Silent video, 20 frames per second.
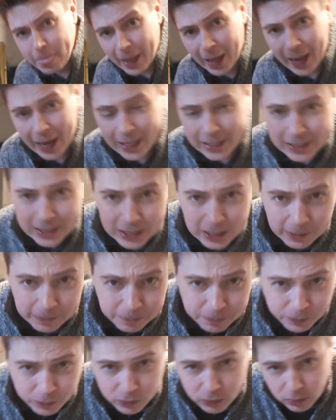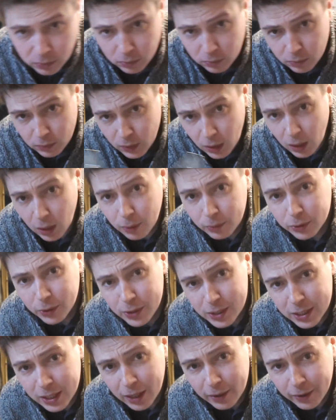and I'm
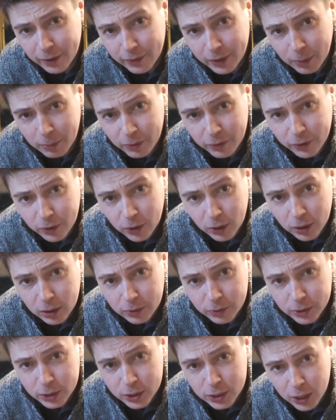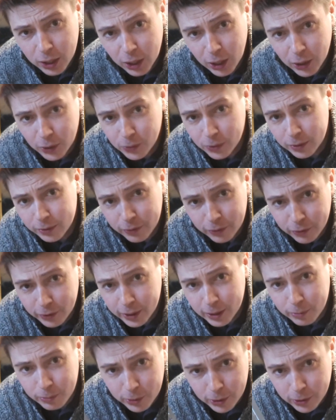doing something I've never done before, which is a
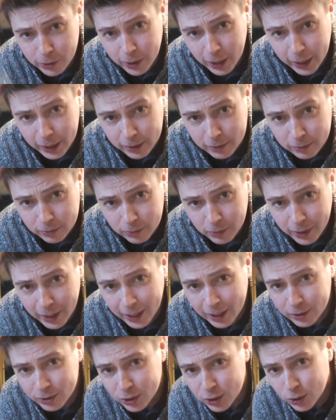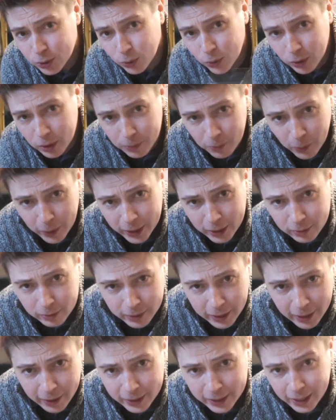gluten-free brew day, without sorghum wheat,
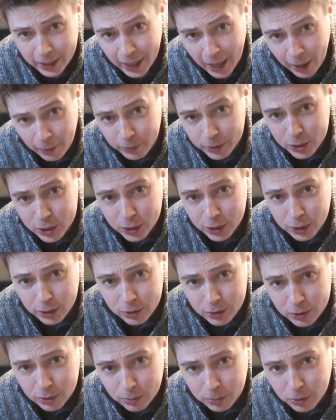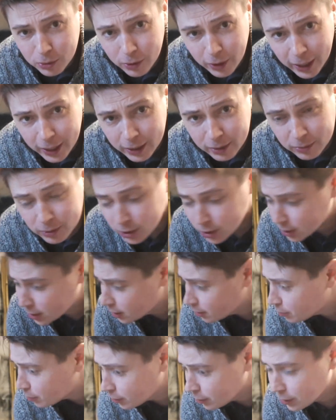without any of that, we're just going to use normal grain, we're just
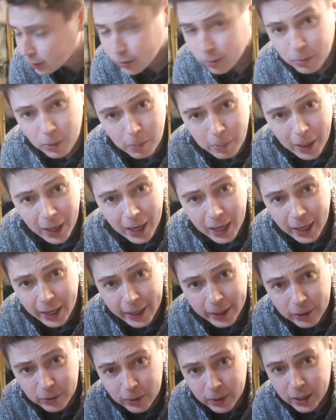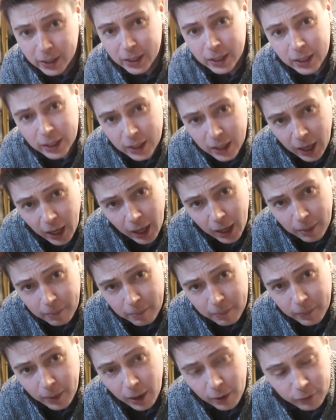going to brew a normal pale ale,
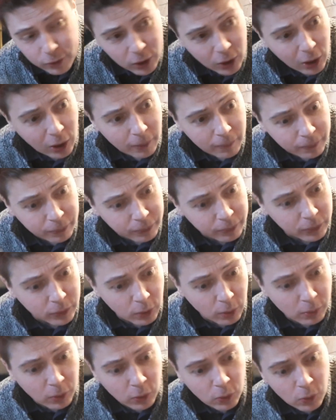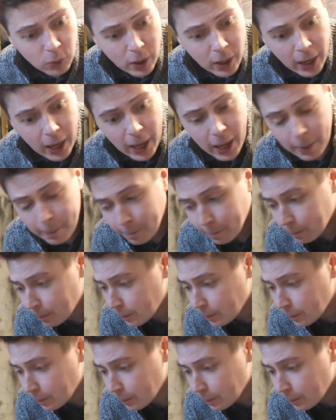um, I've got normal uh,